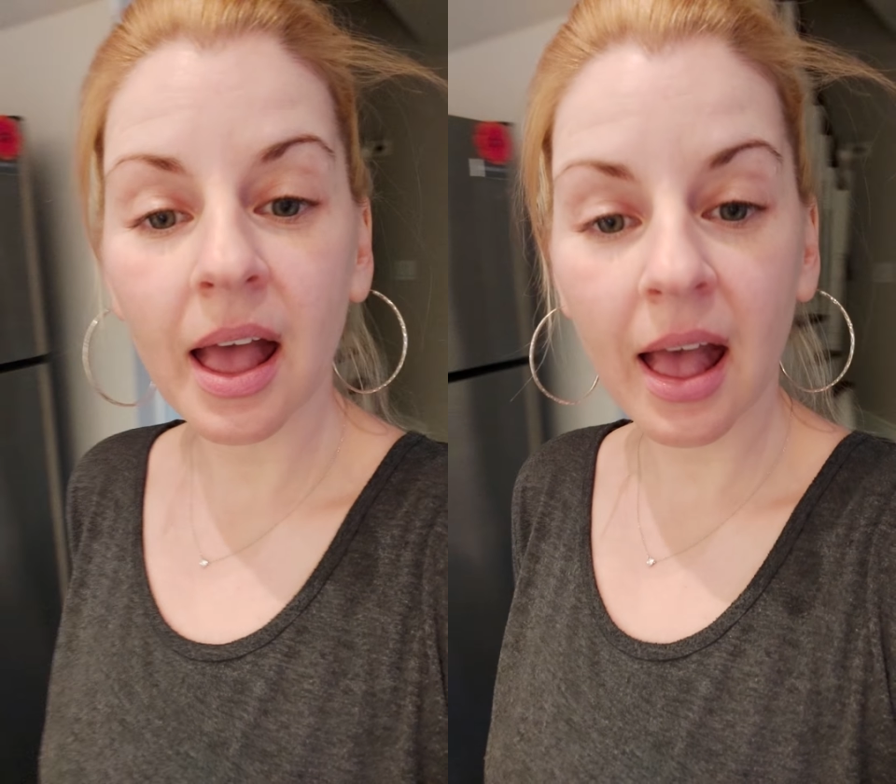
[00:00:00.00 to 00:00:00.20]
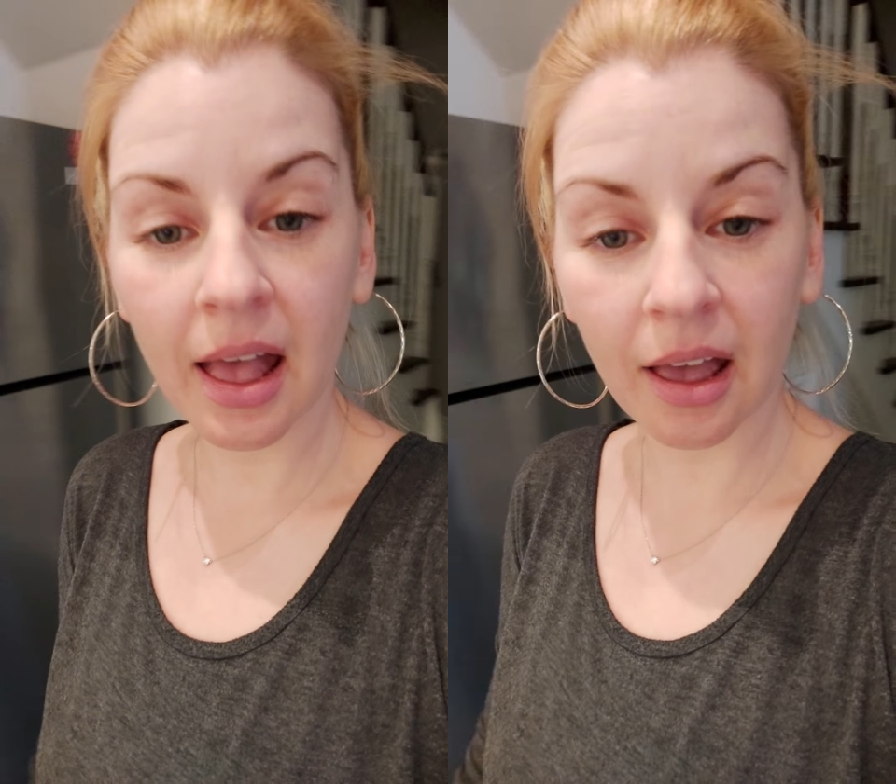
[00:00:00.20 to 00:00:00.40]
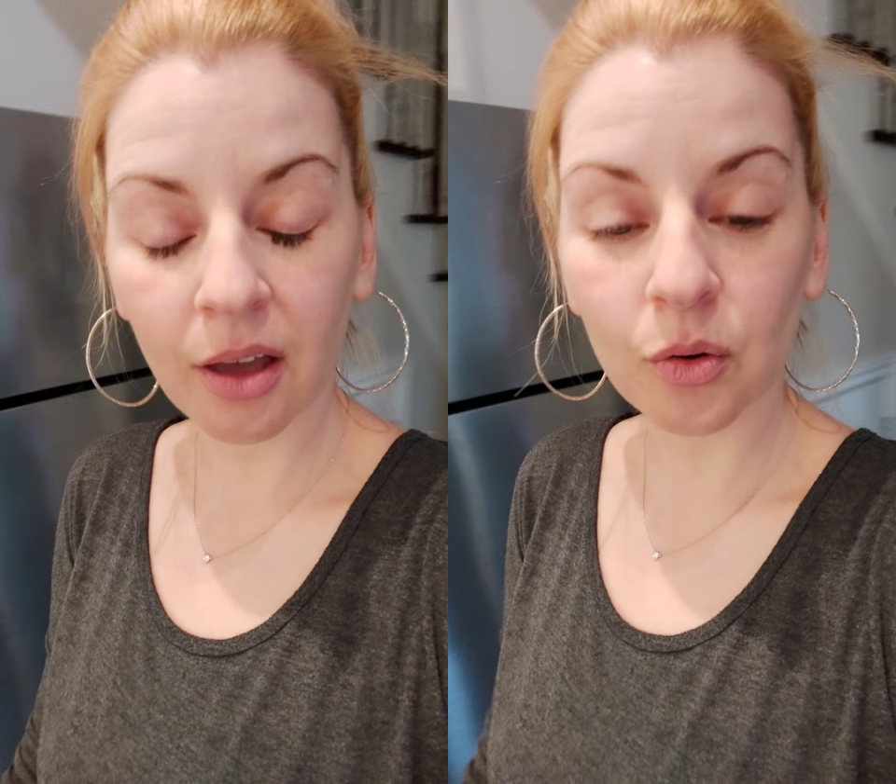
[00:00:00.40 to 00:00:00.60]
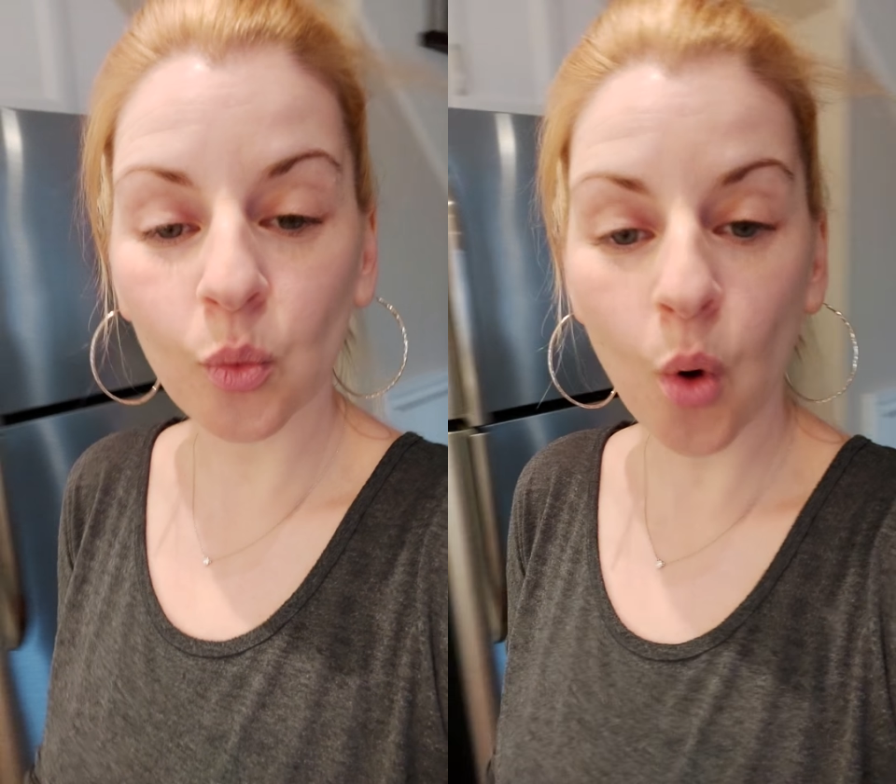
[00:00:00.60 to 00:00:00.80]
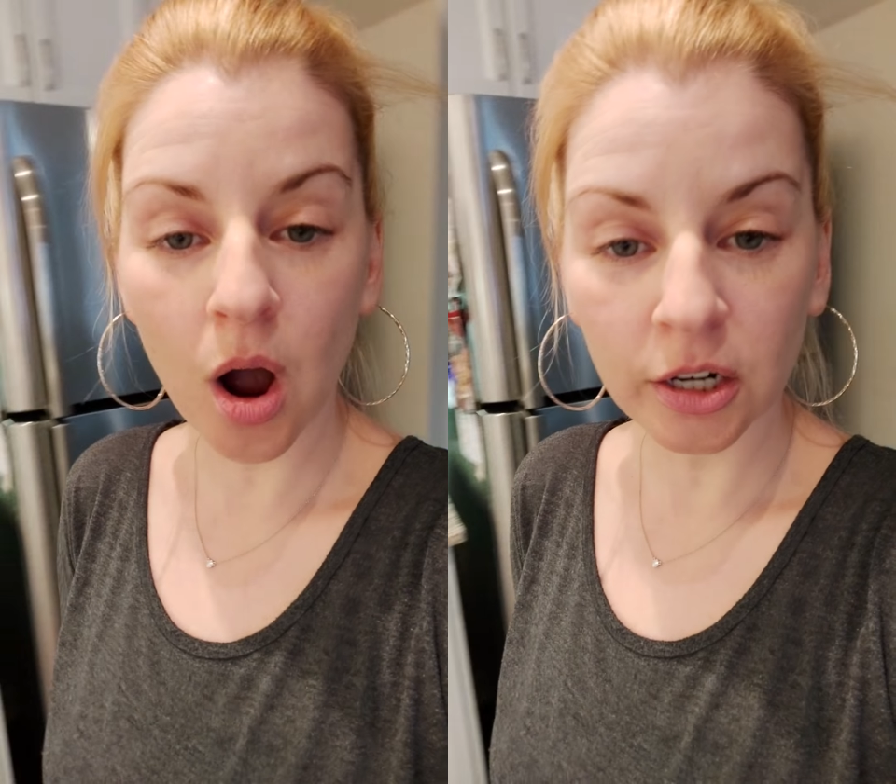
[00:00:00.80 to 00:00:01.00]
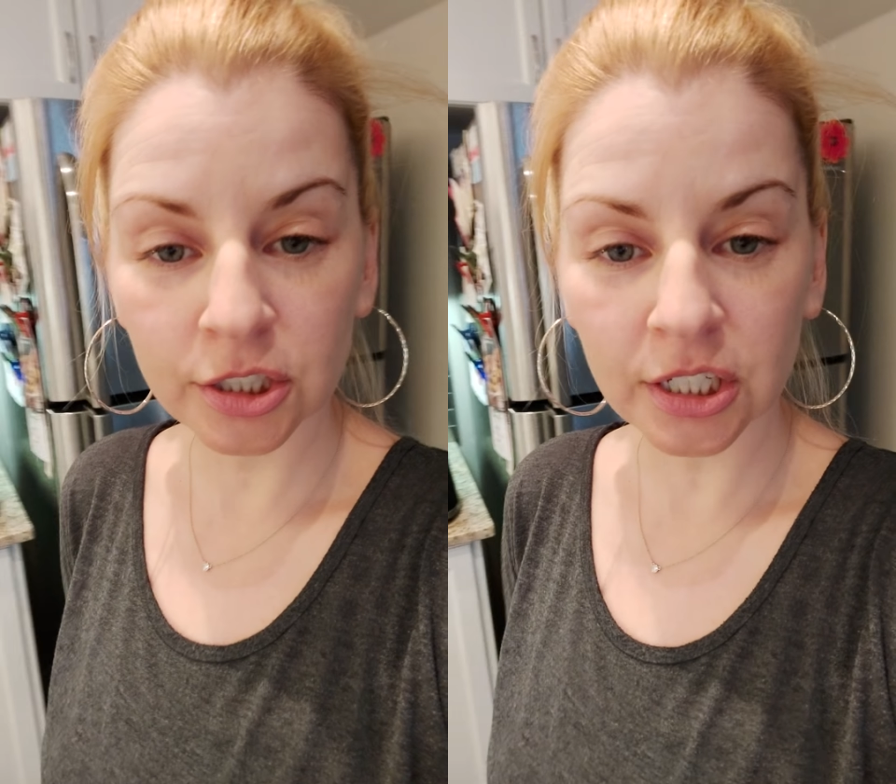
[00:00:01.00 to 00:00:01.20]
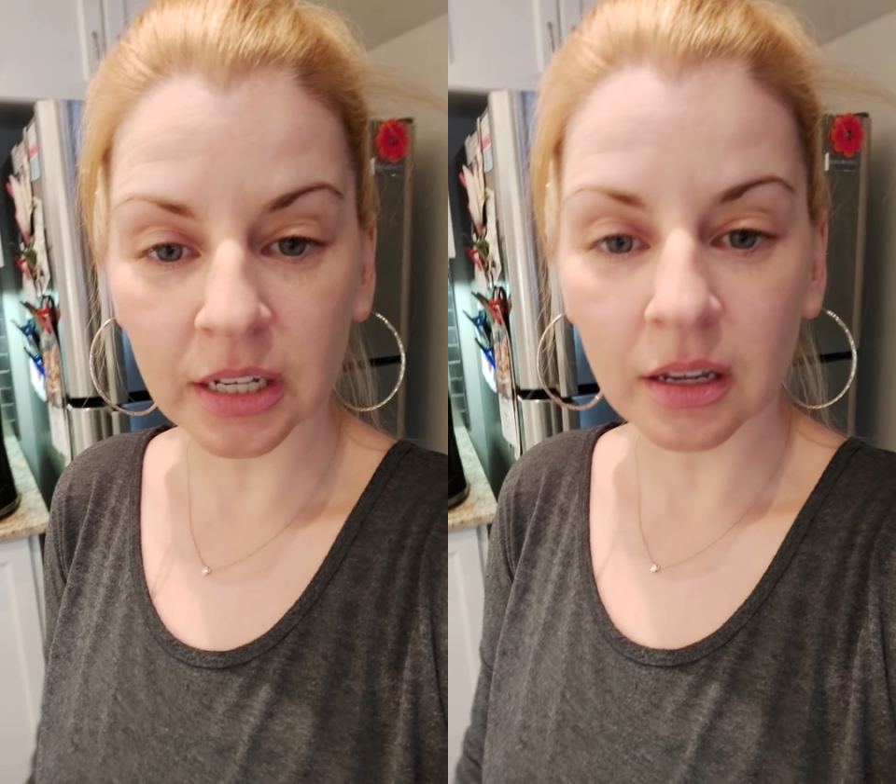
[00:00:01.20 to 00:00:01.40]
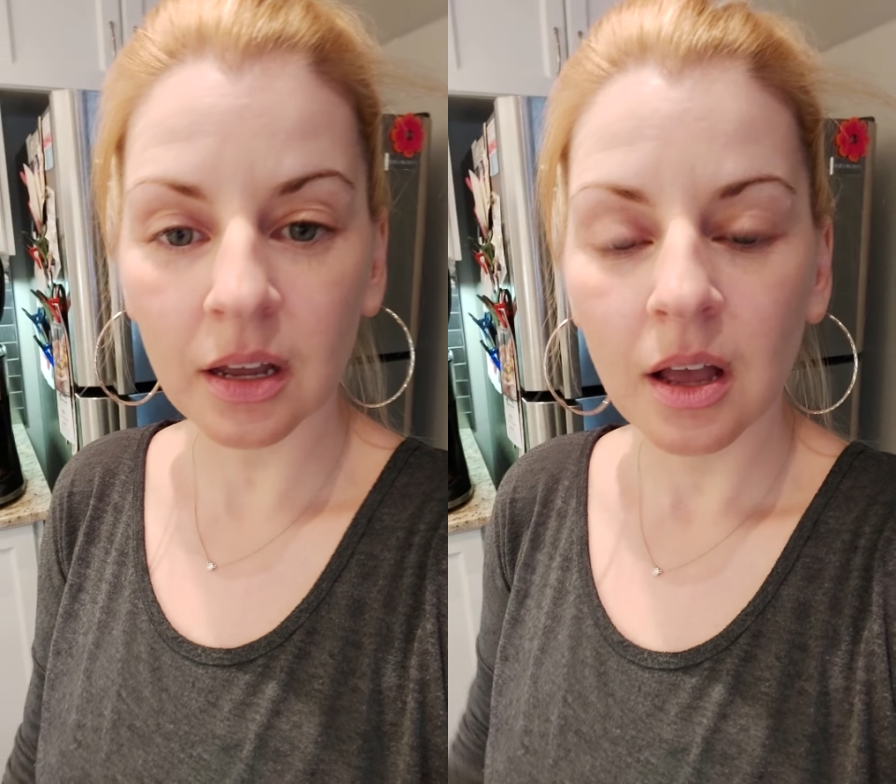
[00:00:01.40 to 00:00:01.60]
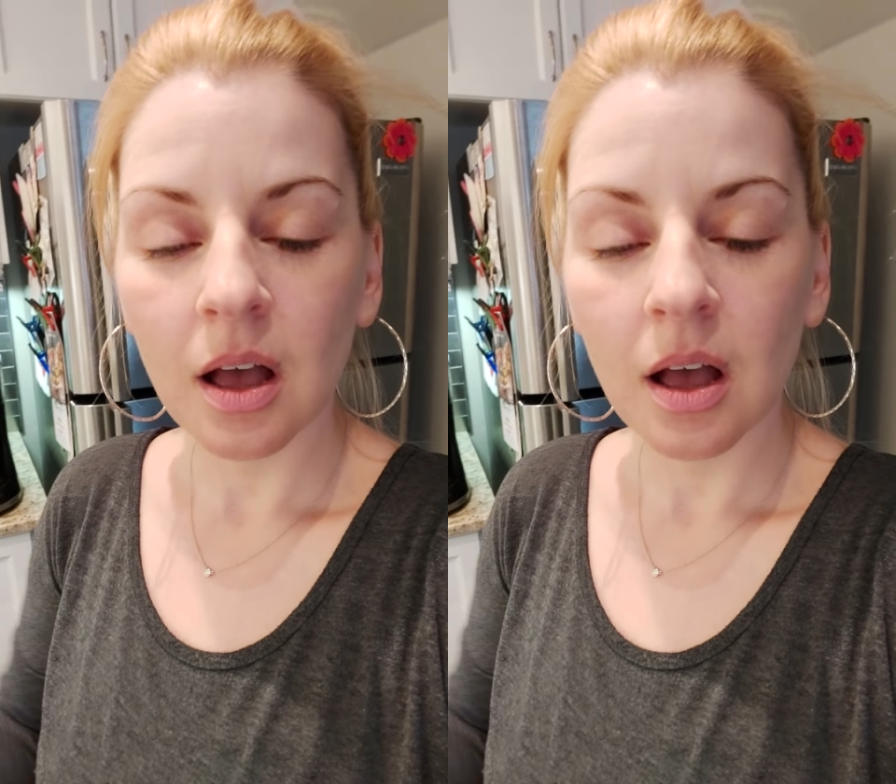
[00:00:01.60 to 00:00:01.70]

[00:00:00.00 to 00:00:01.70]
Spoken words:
hand washing.